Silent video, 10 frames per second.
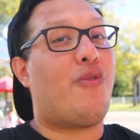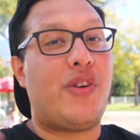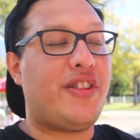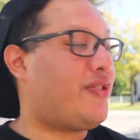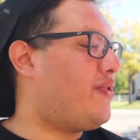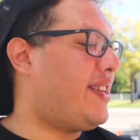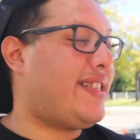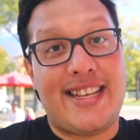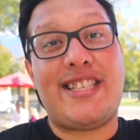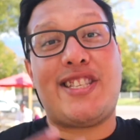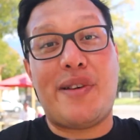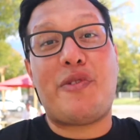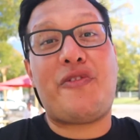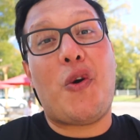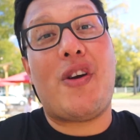run through these. This is
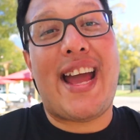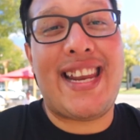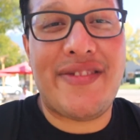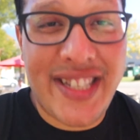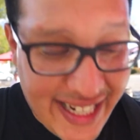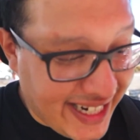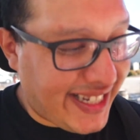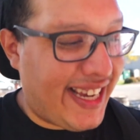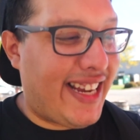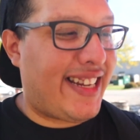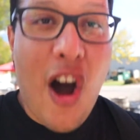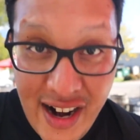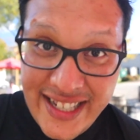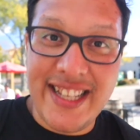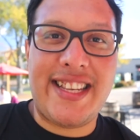number 4 out of 16.
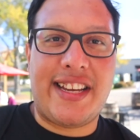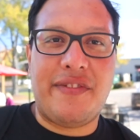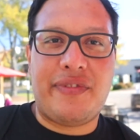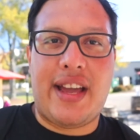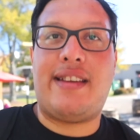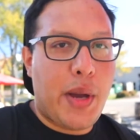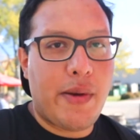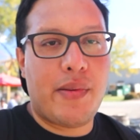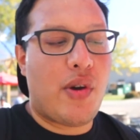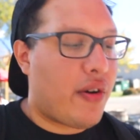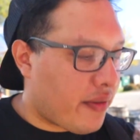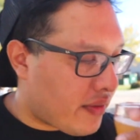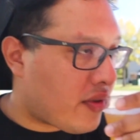On to the second flight. Beer Me Bro.